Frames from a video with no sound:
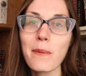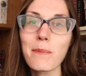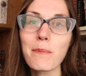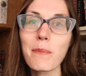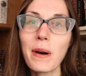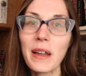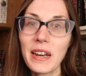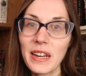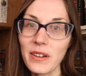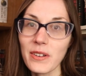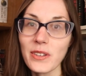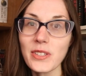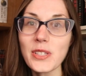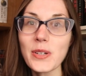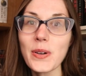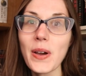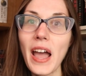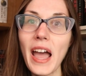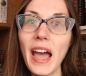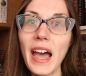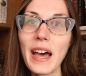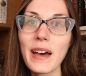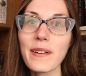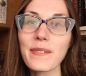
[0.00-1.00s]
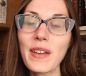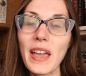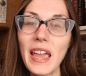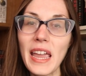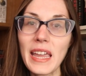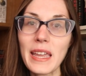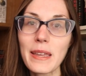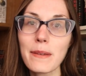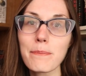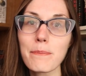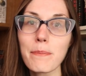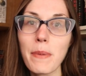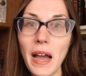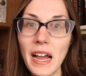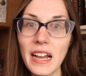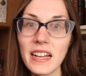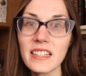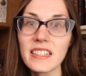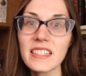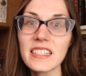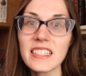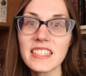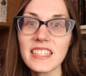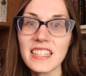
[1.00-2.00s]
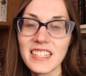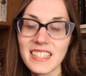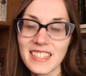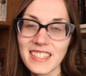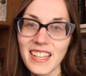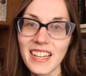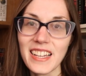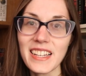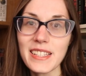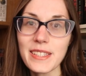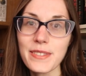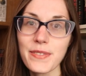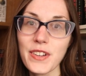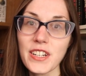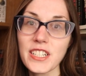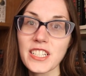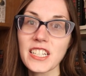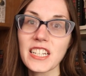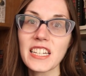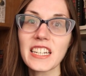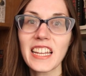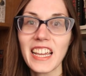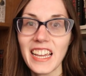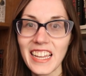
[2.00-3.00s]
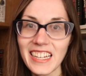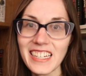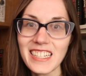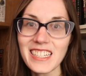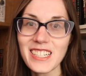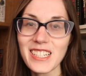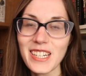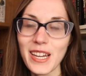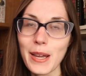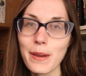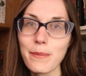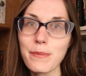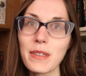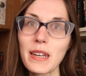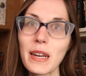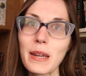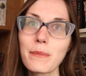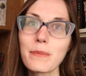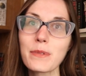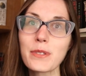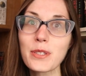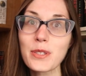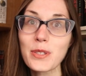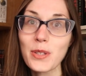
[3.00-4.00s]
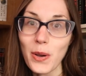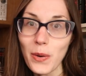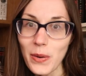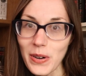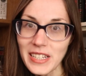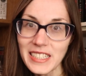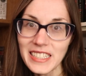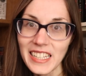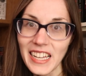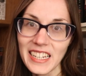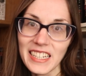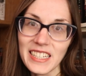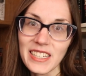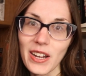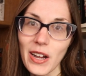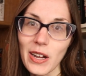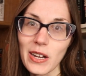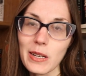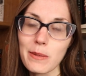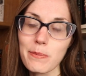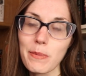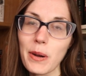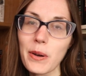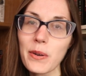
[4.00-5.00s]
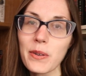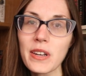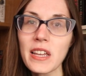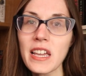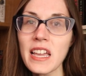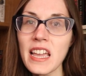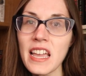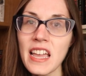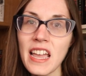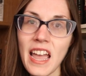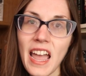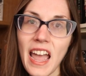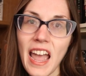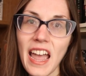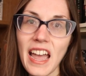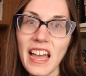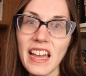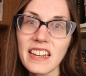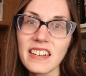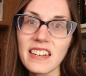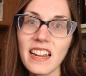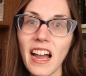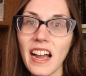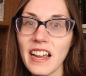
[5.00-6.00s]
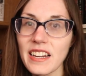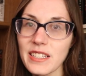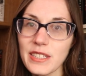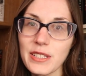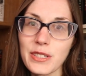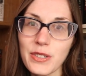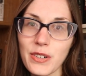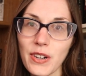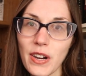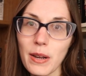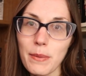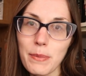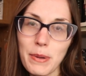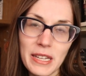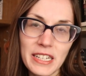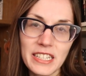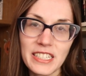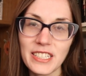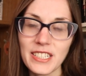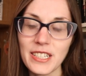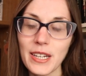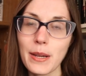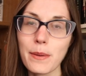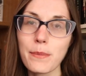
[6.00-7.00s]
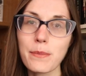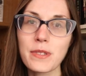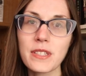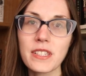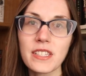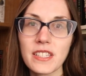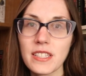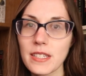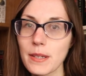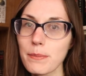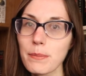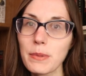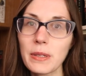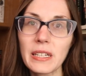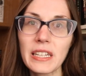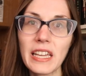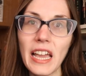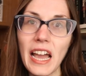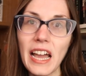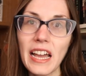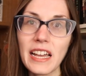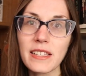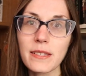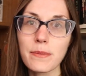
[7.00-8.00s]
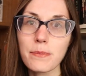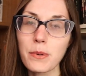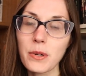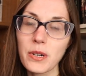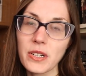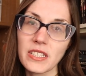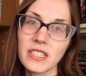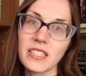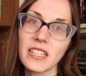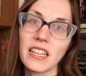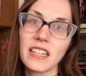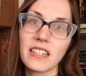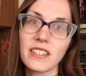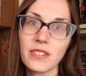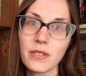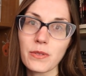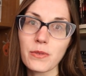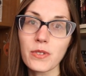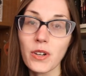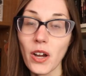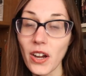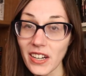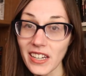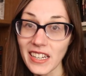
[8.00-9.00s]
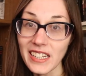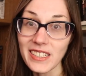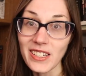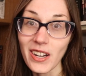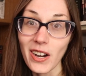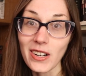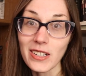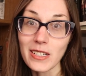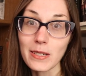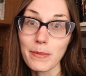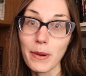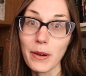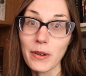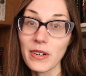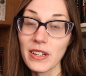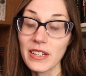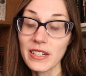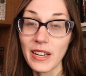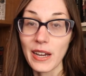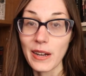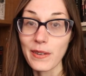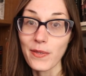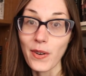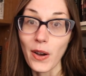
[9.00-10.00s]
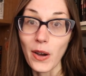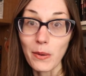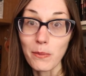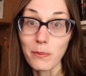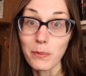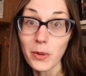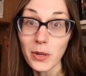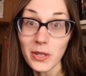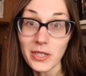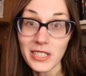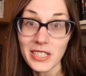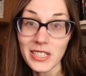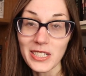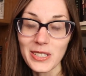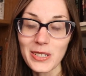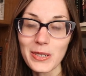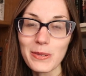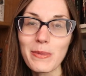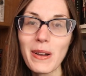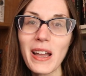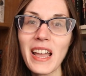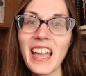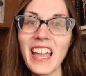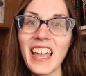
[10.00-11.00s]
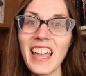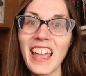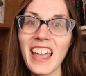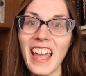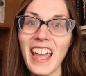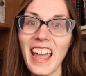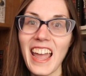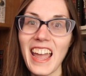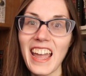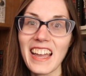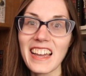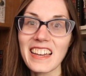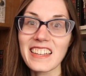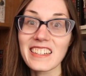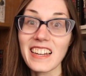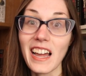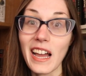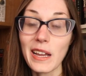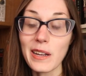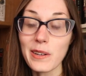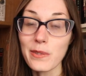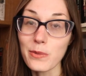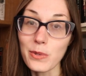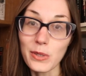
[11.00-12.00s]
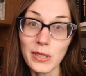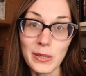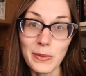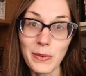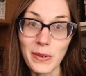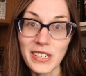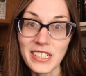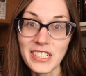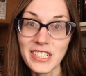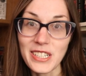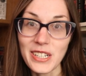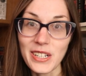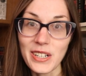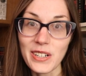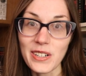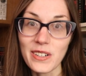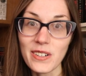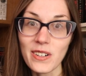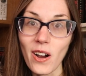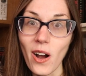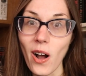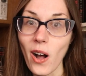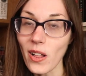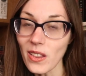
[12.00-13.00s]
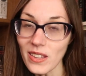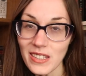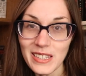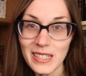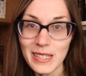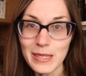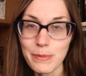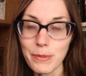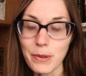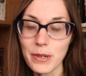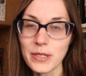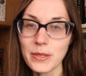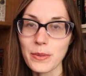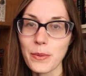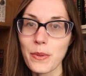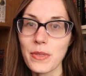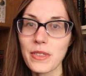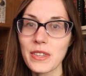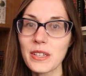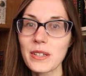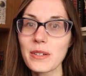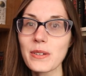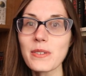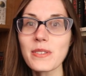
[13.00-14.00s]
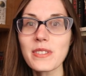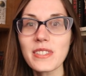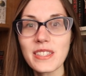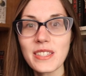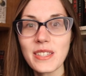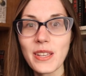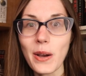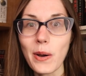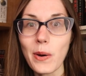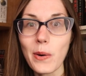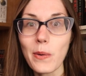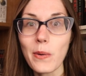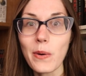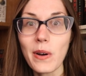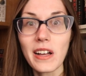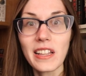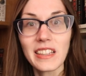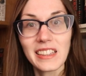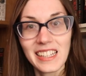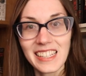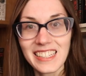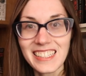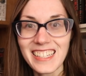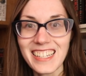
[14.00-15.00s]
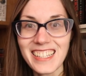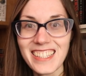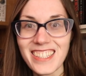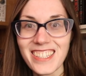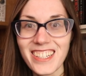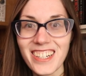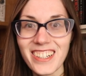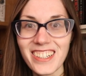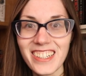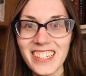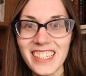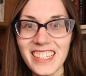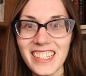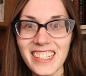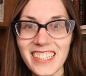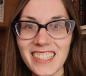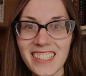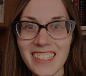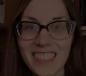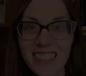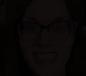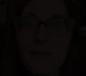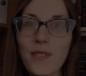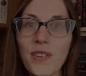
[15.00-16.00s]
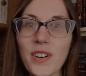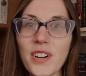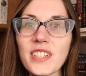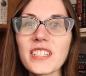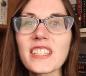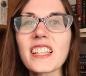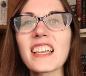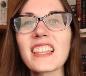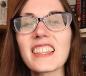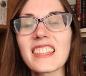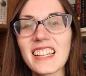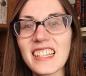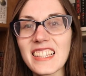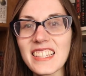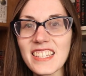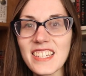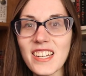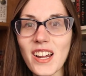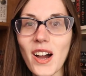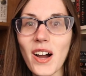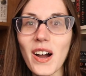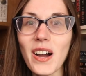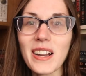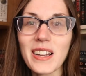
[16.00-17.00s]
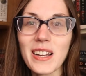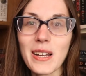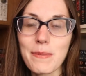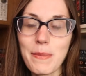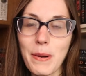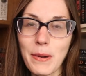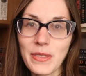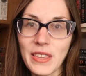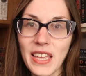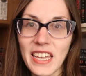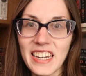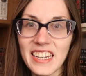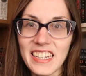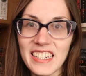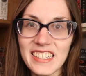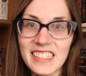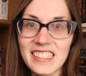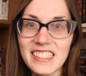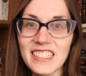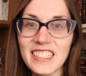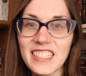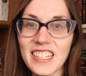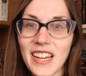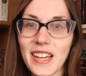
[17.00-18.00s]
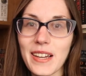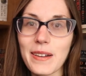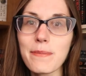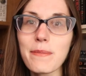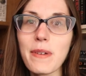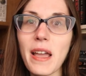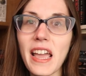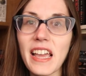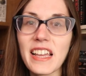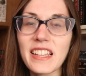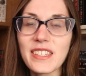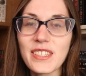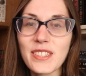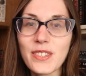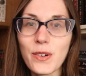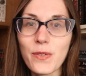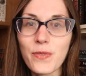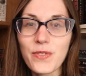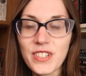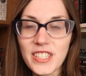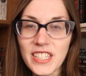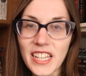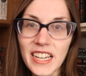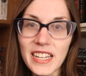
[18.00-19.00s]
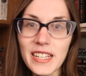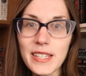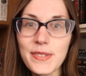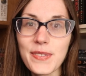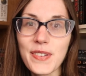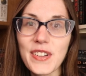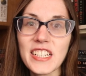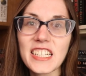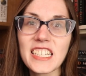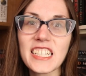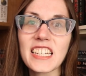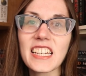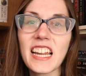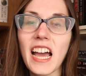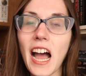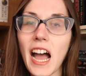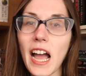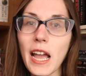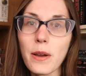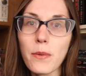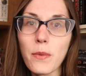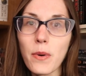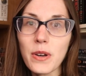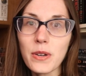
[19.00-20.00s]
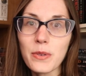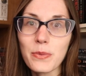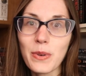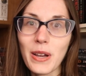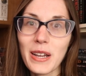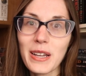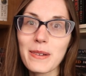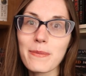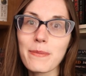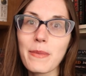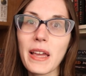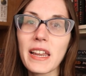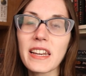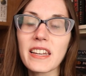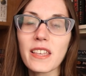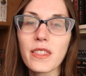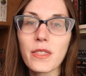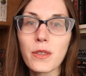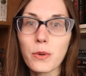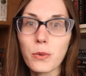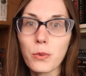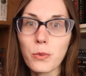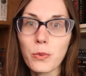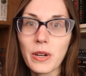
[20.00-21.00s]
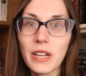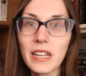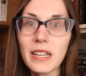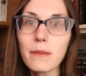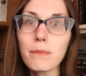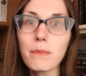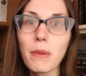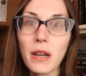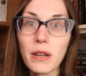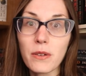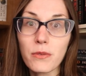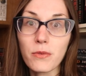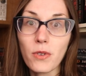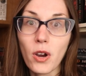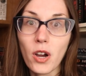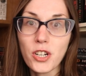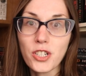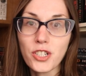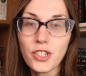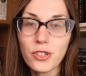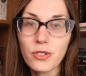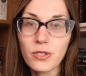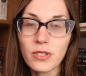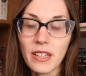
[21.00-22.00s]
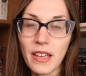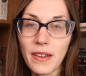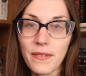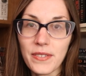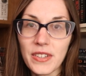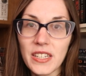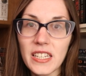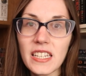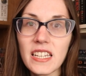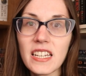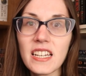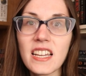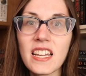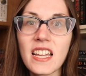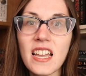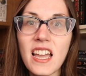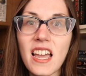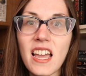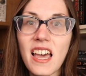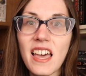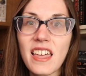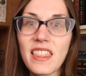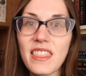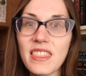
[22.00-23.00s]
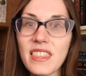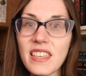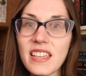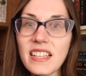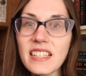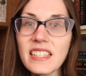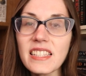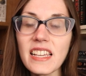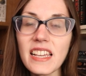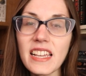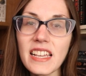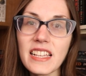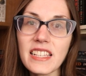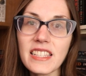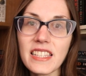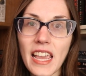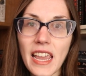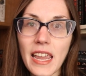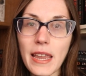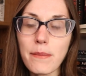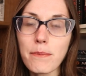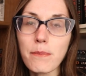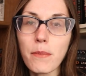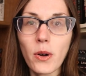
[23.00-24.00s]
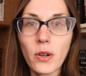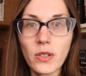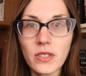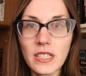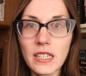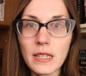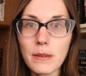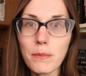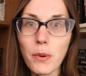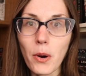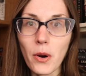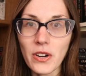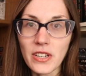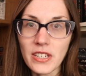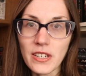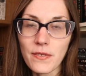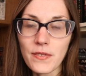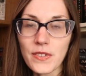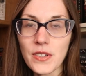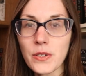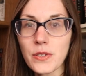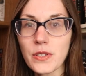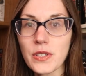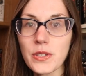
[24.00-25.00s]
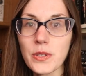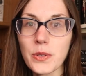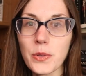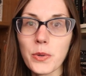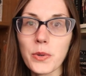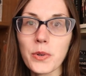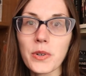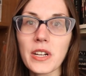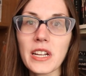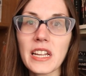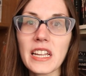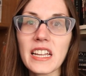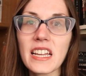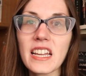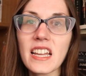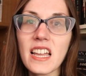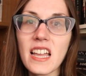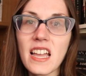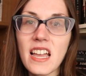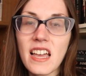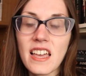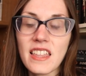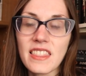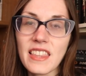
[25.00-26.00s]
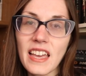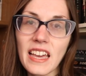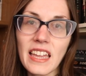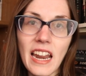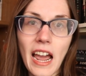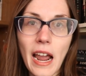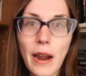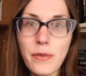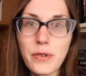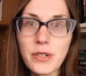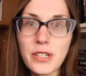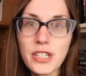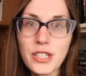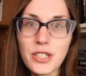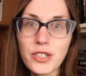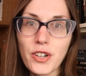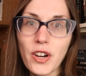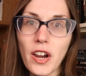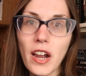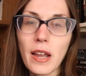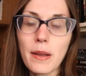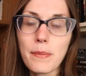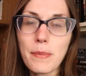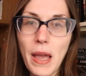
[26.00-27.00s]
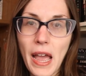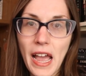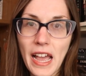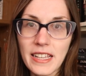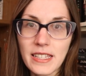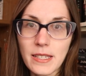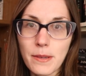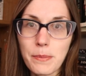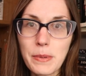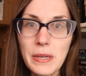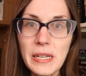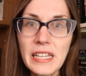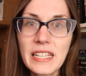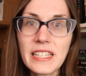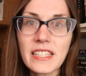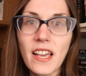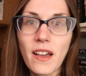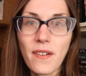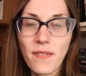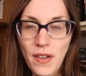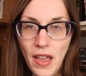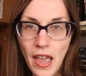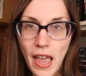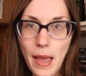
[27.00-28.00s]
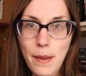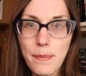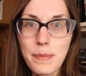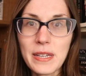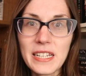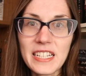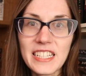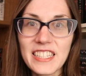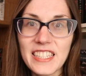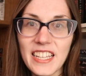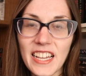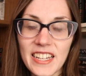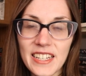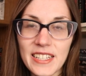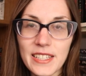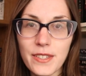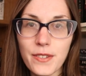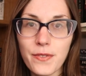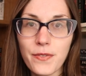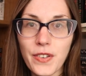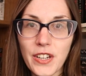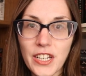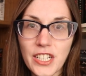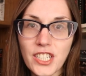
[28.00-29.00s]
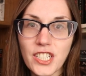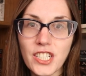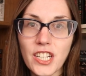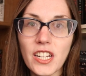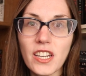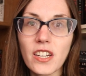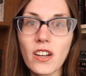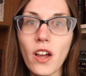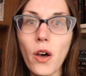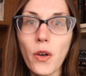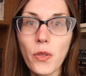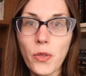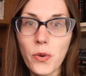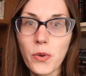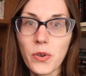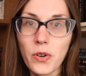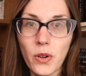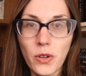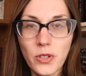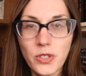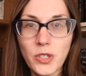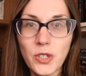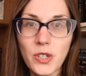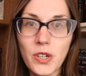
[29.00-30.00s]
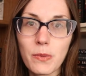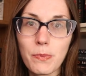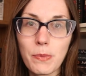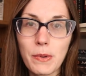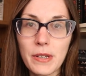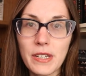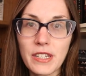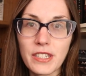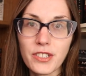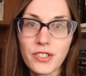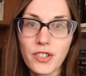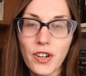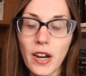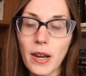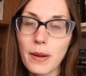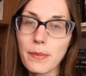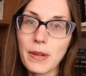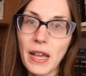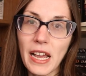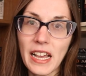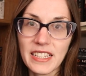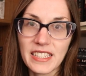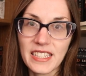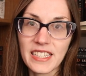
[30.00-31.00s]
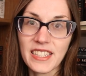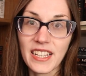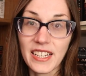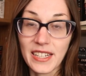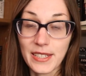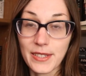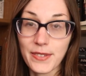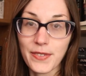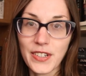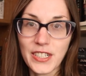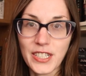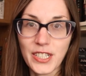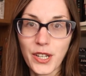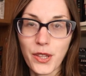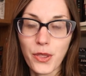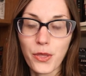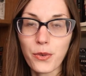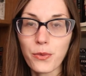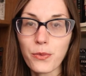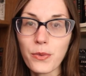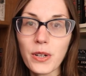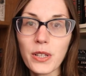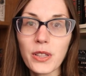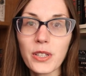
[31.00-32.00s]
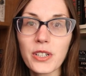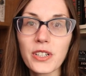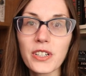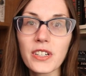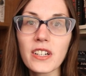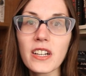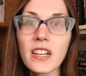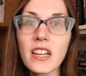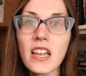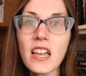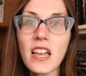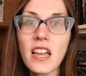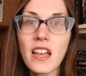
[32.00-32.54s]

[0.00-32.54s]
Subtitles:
but I also have a backlist science fiction hidden gem that I'm so excited to talk about, and I describe hidden gems simply as books that do not get talked about enough on BookTube, and I really want to share all of these books with you, so let's get started. First, let's talk about that hidden gem. And so for science fiction, I want to recommend The Rig by Roger Levy. This is a multi-point of view story that I would describe as a piece of epic science fiction, although it also could be described as a science fiction thriller.